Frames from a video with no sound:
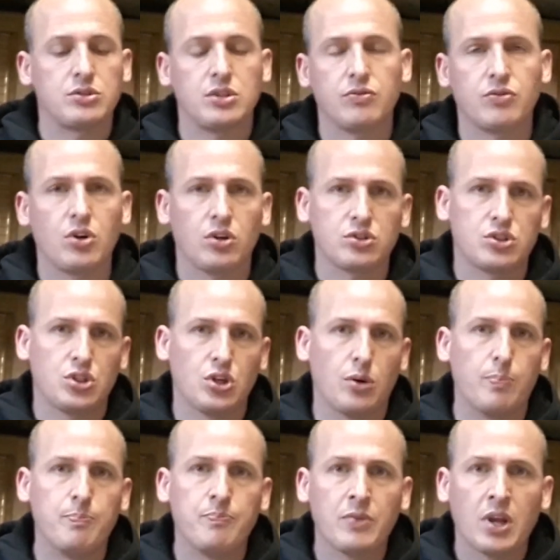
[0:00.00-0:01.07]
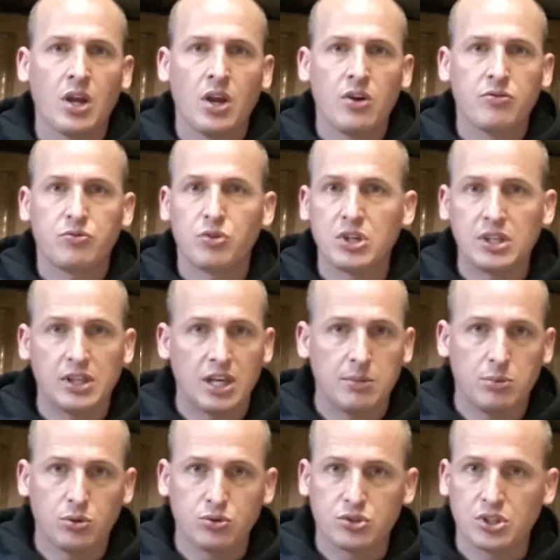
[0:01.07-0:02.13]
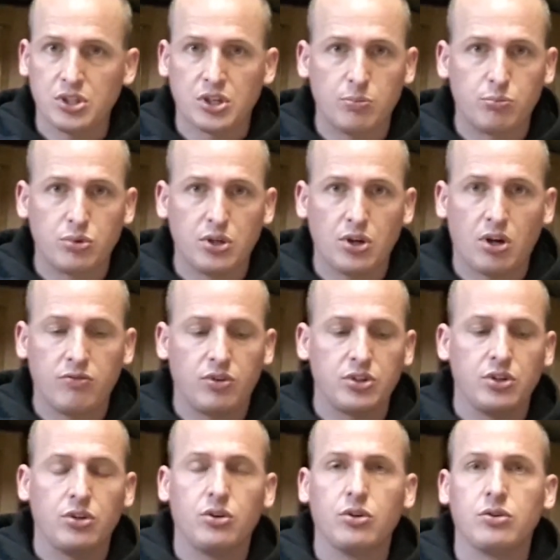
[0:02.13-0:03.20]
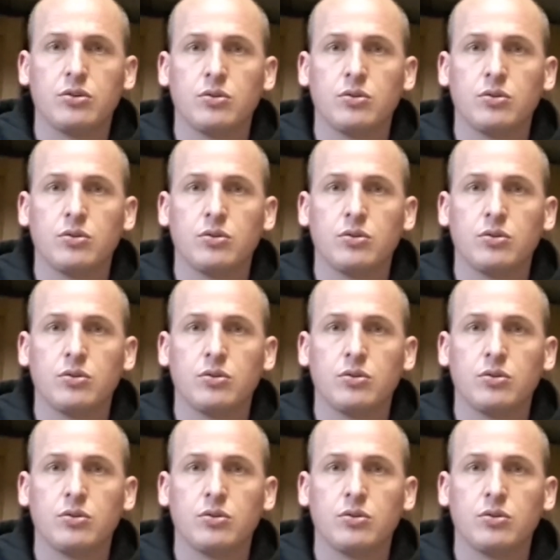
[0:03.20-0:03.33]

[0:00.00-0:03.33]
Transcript: They've got some free labels that you can print off on your own